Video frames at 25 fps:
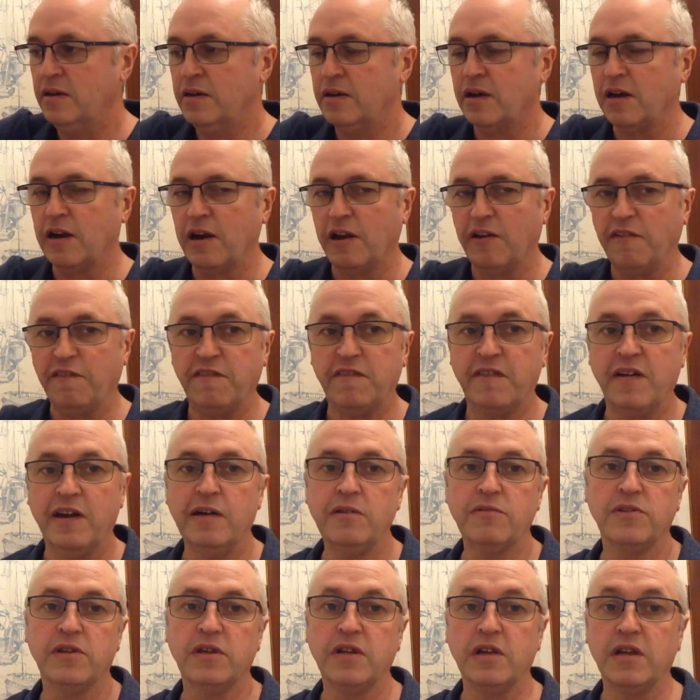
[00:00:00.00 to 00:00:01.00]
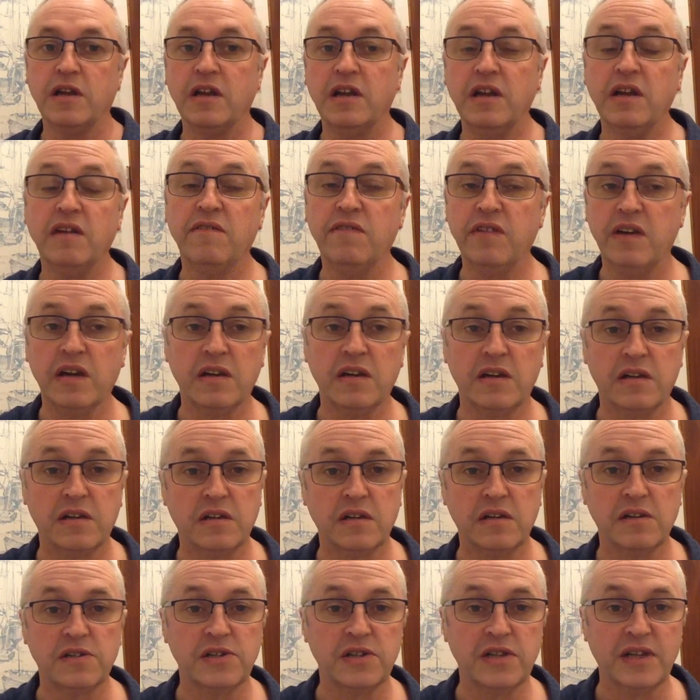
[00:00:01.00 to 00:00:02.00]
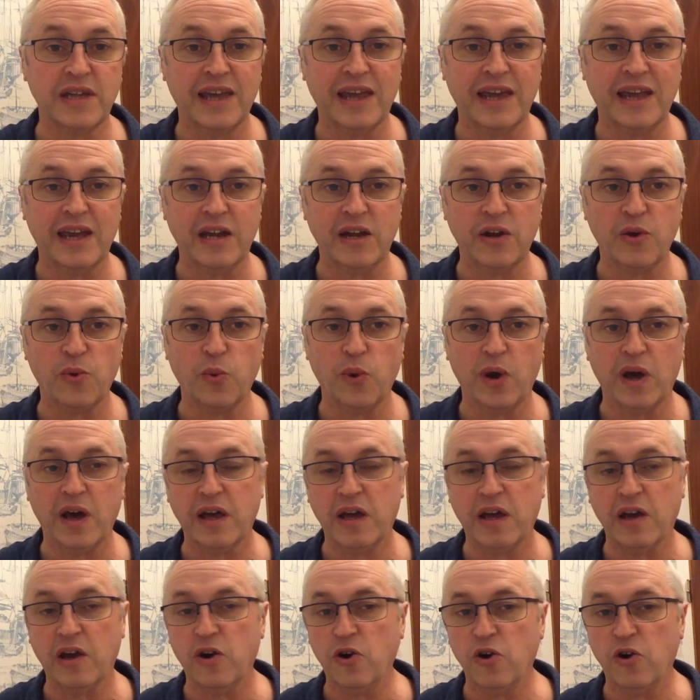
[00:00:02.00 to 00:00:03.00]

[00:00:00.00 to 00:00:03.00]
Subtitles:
And I've found that the Nivea doesn't get in the way